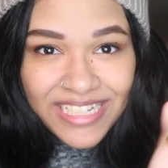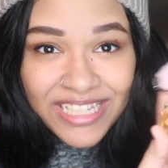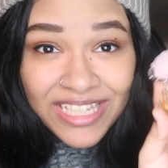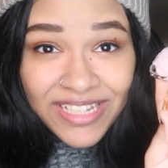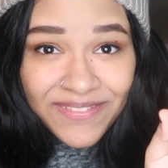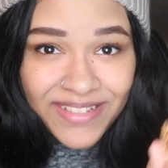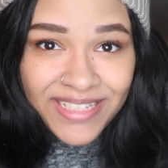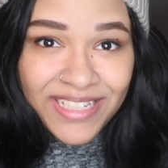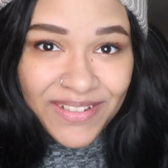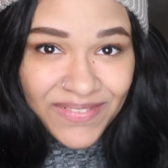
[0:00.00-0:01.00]
I love
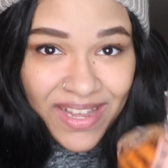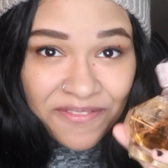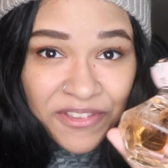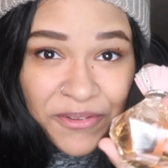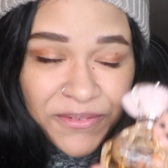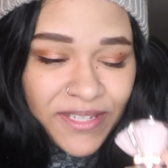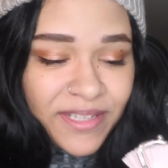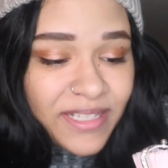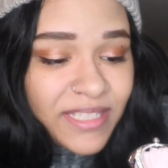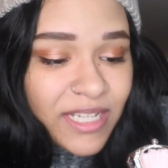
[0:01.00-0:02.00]
this stuff. I've used
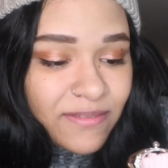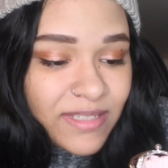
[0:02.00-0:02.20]
this stuff